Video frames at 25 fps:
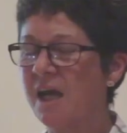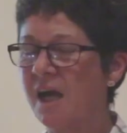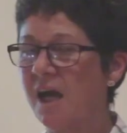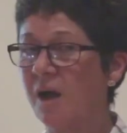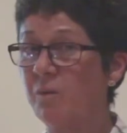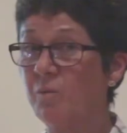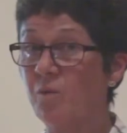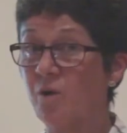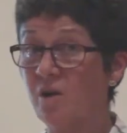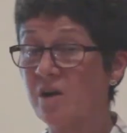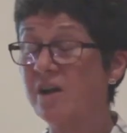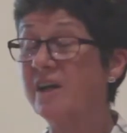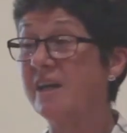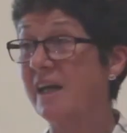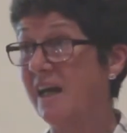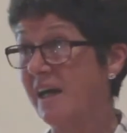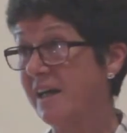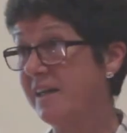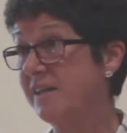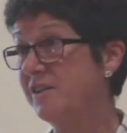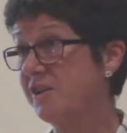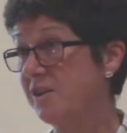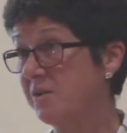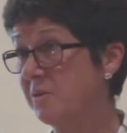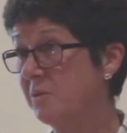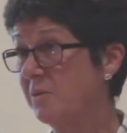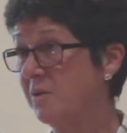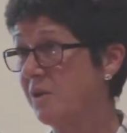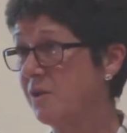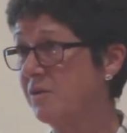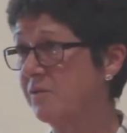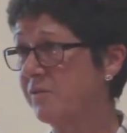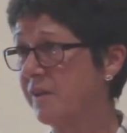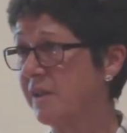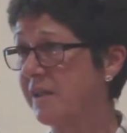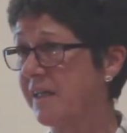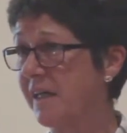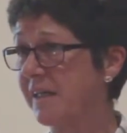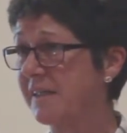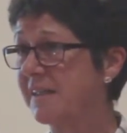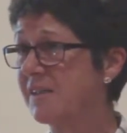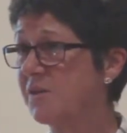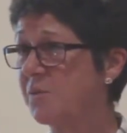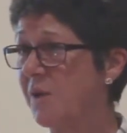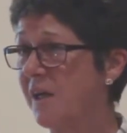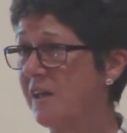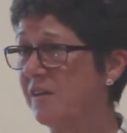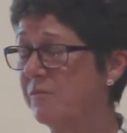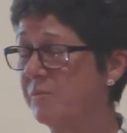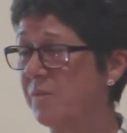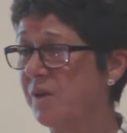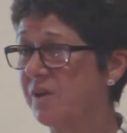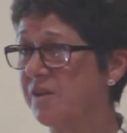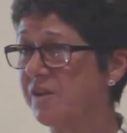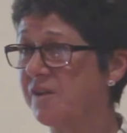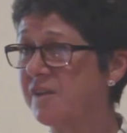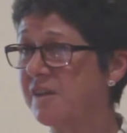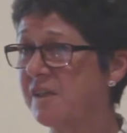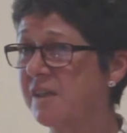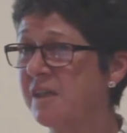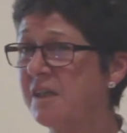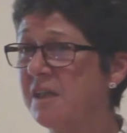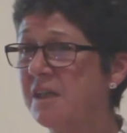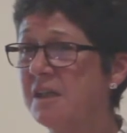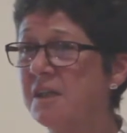And what can I do over the next 12 months